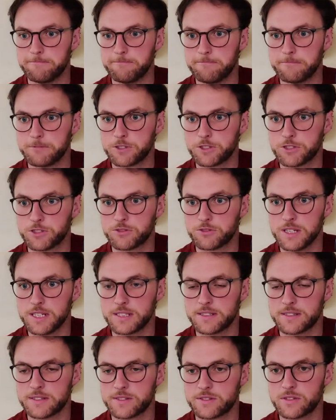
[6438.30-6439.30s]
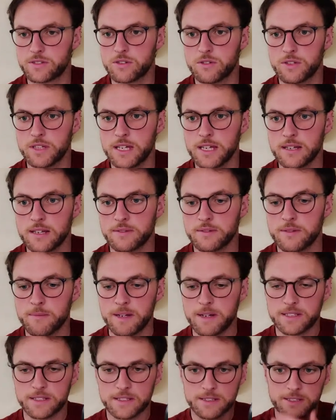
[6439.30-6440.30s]
Which is great. So yeah, I
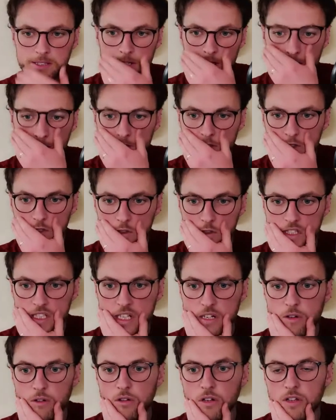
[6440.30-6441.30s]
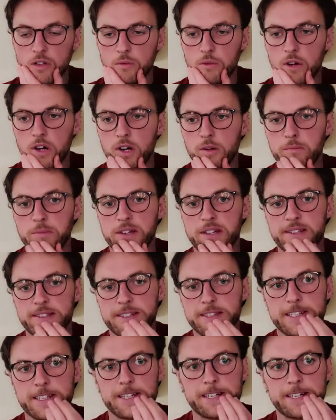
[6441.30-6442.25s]
might Kirch Masuas let or on the wall and Beidh.